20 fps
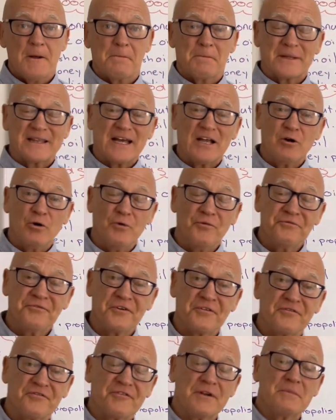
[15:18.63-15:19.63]
but they
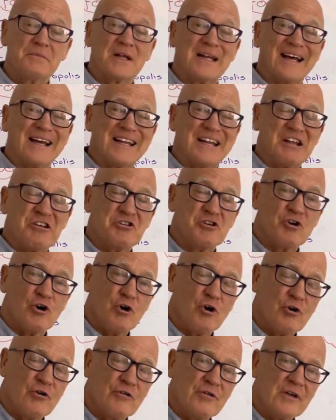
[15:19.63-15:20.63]
also stimulate
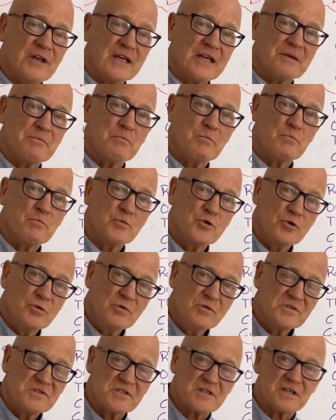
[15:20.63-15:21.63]
your
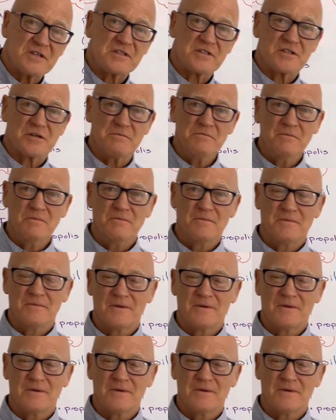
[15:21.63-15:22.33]
immune system.